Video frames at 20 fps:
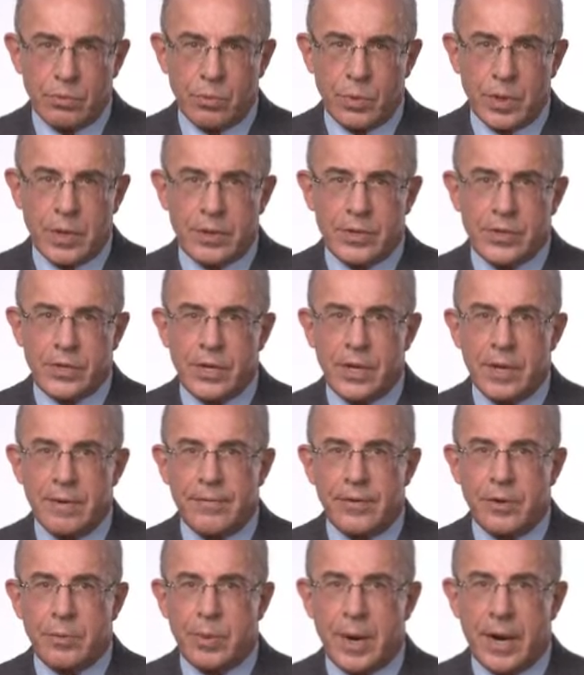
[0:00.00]
whereas the
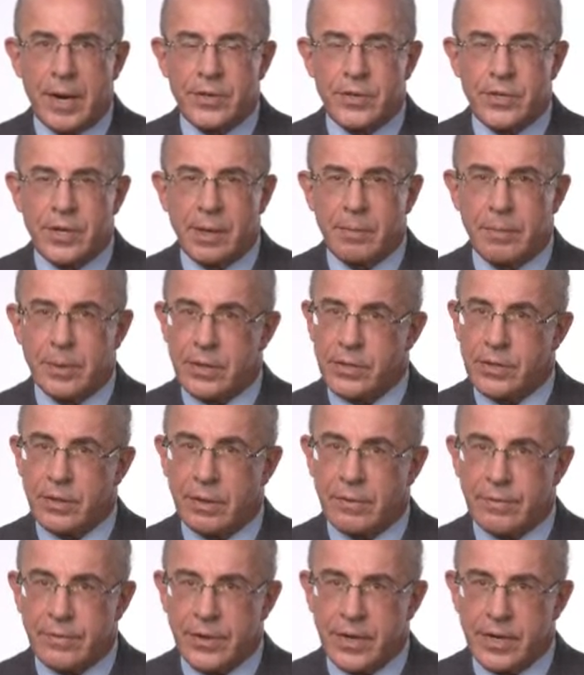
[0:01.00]
infrabrow segment is
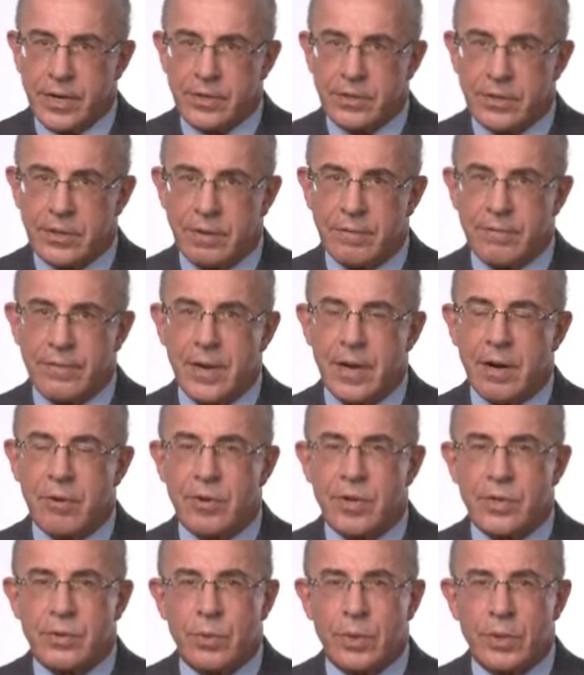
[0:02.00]
not fixed and
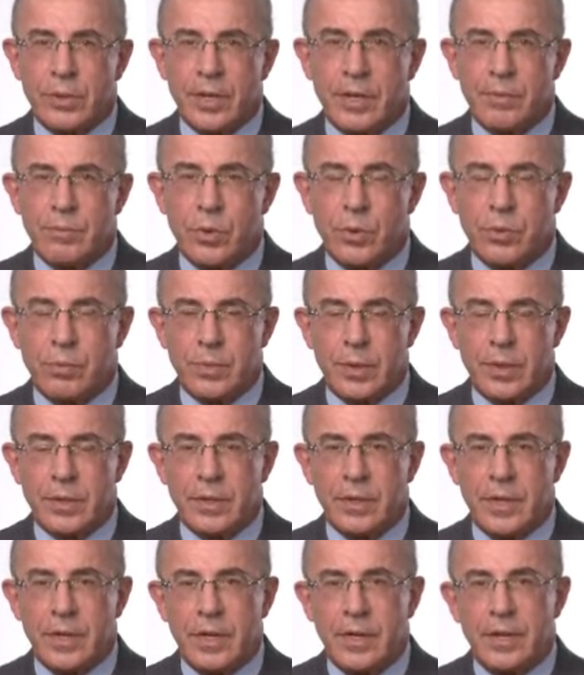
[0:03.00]
varies with lid
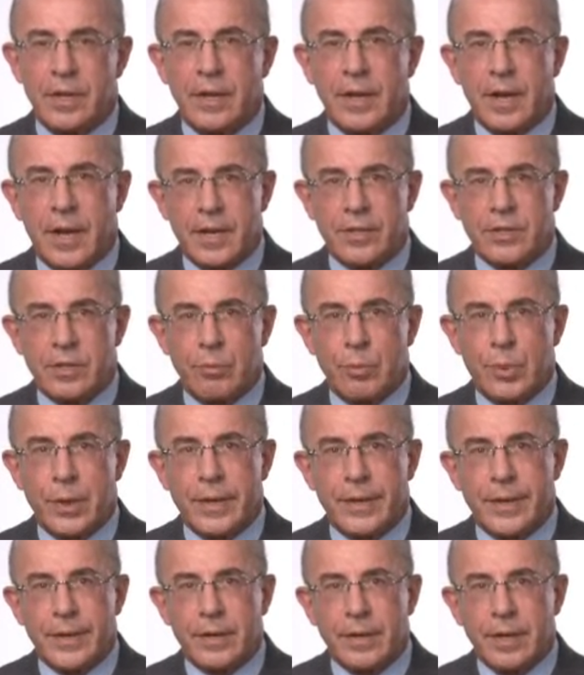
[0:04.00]
movement, as in
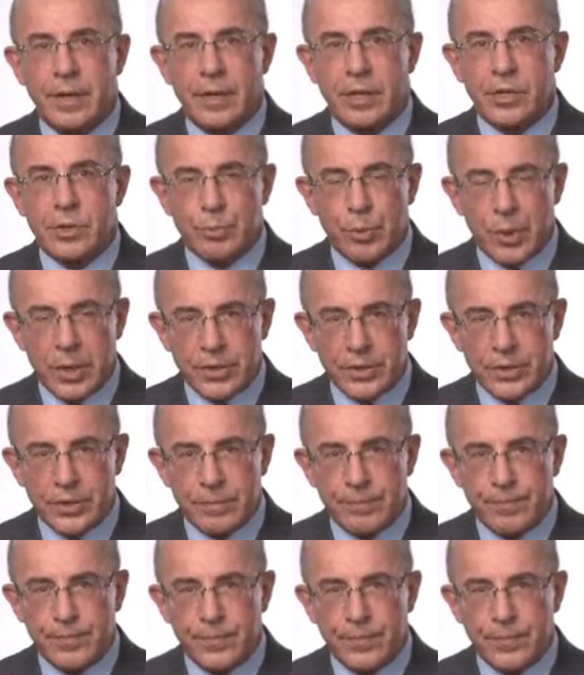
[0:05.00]
blinking and expression.